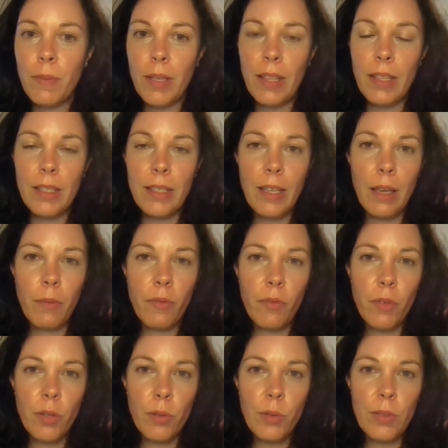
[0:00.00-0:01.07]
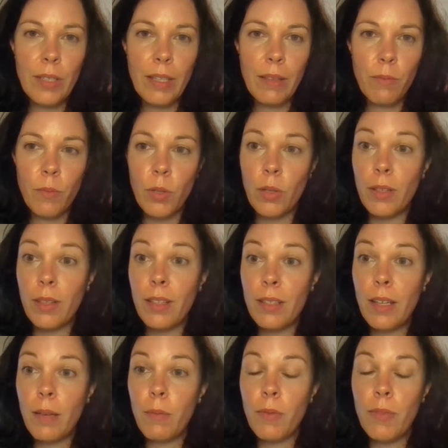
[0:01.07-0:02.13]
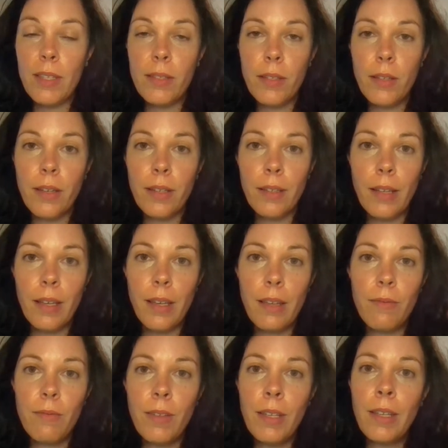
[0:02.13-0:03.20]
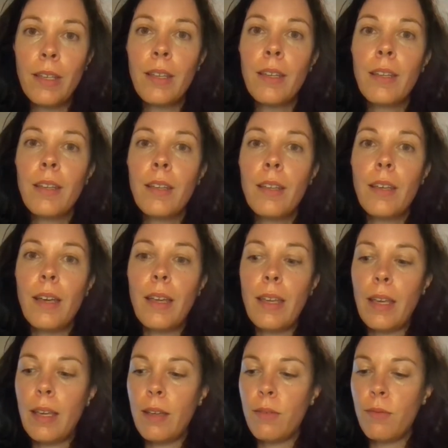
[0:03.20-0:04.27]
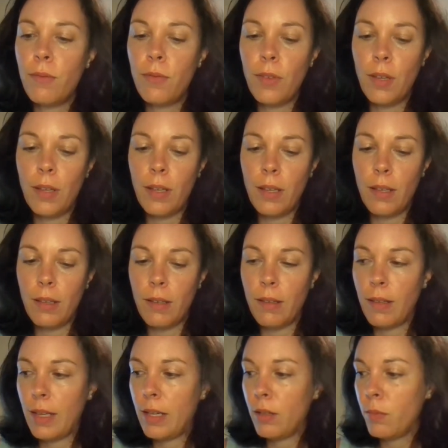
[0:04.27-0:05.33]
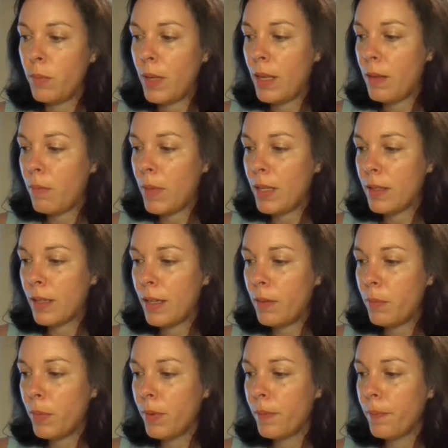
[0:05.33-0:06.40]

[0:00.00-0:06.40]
But at the time of recording, or at the time of this going live, I have NLP Meetup